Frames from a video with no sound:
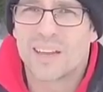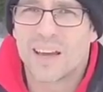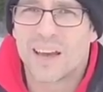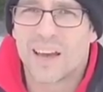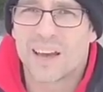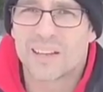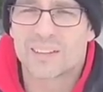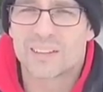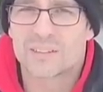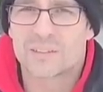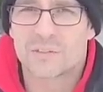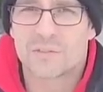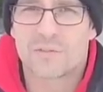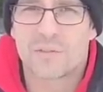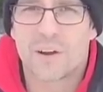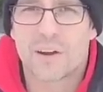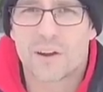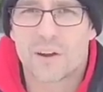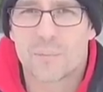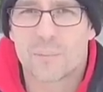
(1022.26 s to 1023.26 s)
to act as a
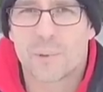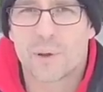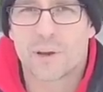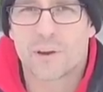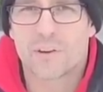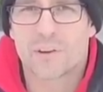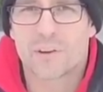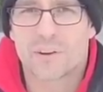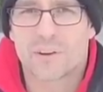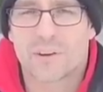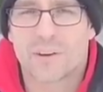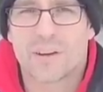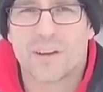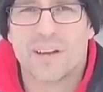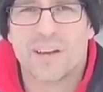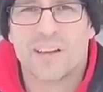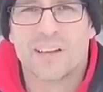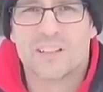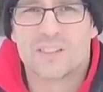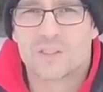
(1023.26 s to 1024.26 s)
fire barrier
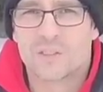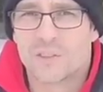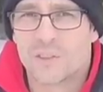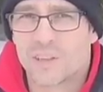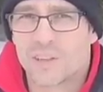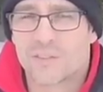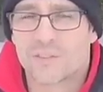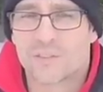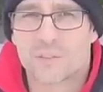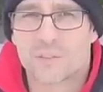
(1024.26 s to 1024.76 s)
so that